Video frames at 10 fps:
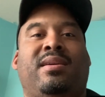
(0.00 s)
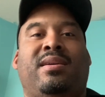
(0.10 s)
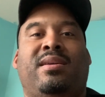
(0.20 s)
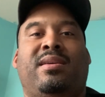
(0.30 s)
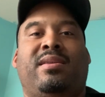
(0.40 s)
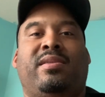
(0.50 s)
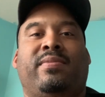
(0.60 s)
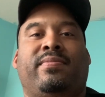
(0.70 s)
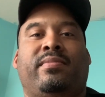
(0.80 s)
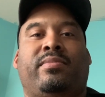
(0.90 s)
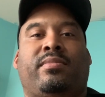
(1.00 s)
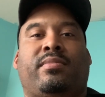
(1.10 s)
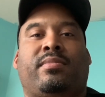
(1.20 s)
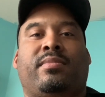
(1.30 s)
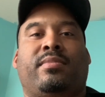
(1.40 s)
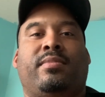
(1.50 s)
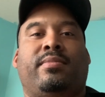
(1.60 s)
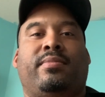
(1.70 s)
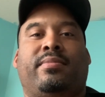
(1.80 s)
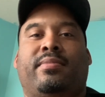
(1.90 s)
No one is speaking in this clip.